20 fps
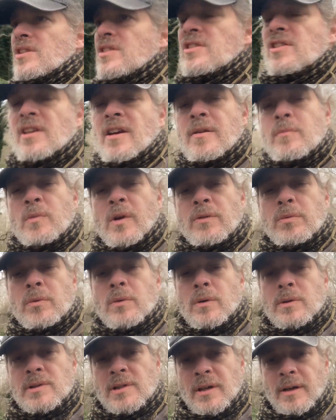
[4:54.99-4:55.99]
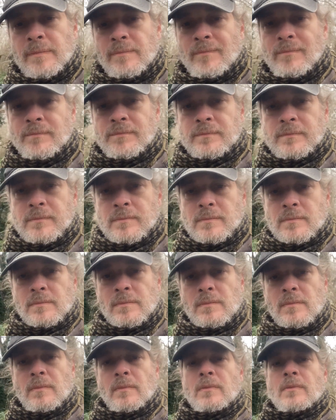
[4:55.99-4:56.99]
the same with water.
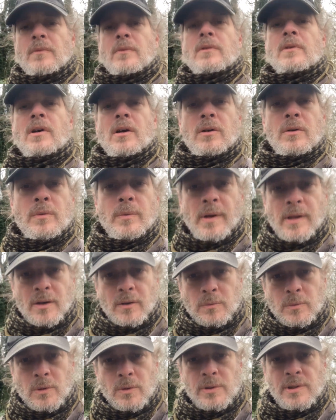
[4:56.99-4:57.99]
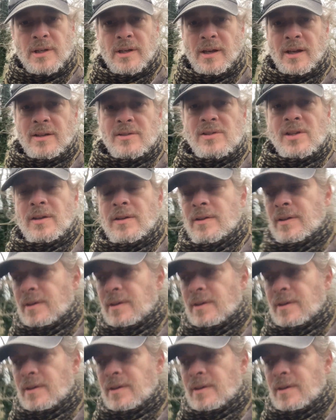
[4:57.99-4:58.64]
Know where your water is.